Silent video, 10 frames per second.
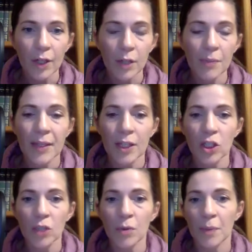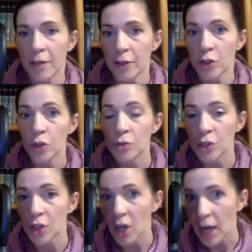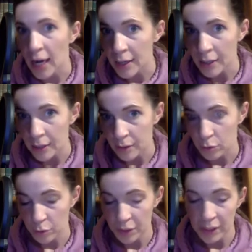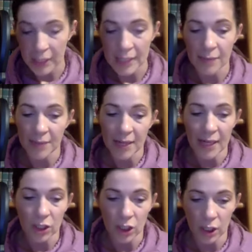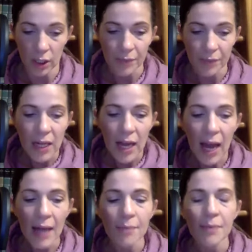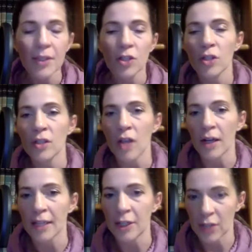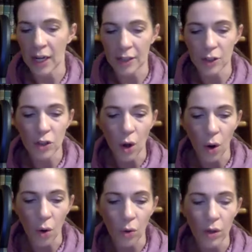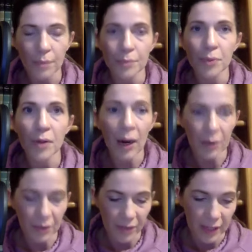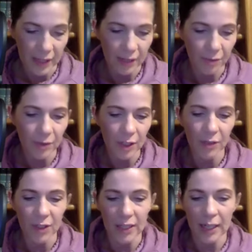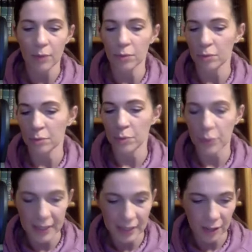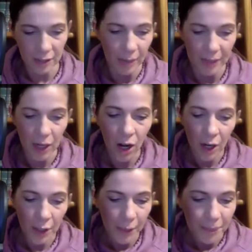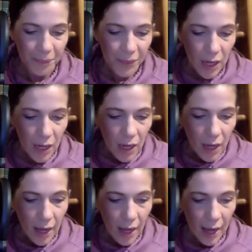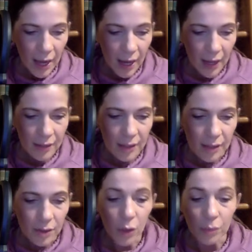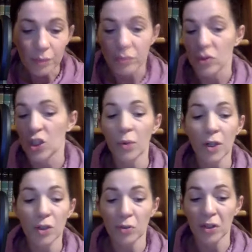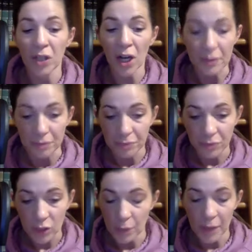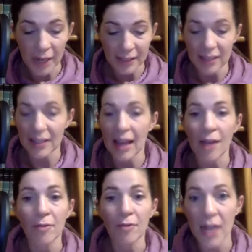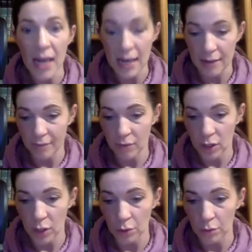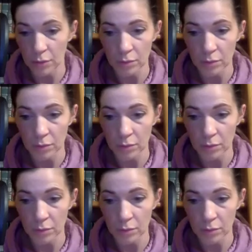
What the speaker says: could mean that she would be on the junior high relay team the next year. And Mr. Sasaki, her dad, is so proud of this. He feels like it brings their family honor. And so she works really hard. She practices every day to,